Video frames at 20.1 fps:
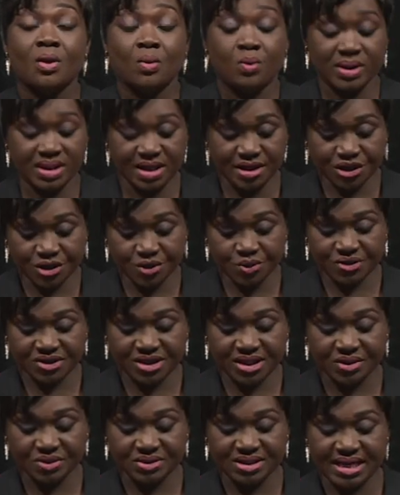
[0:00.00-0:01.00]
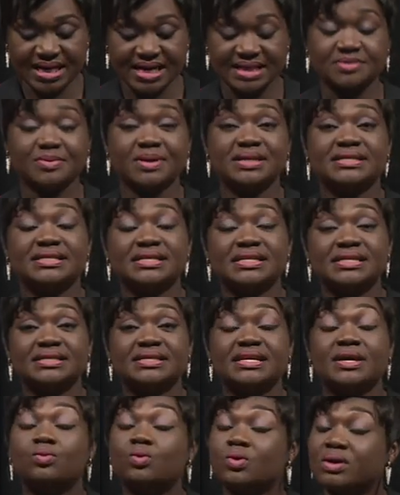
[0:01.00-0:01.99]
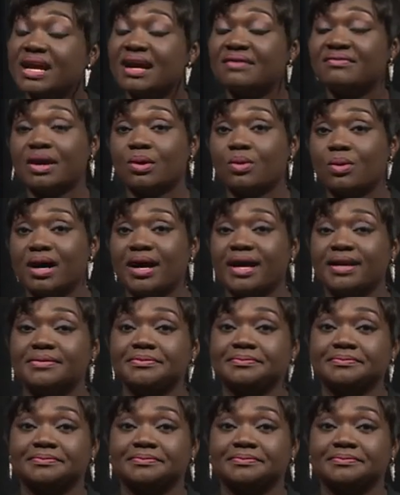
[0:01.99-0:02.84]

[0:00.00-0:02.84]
with the new skills and expertise they would have acquired.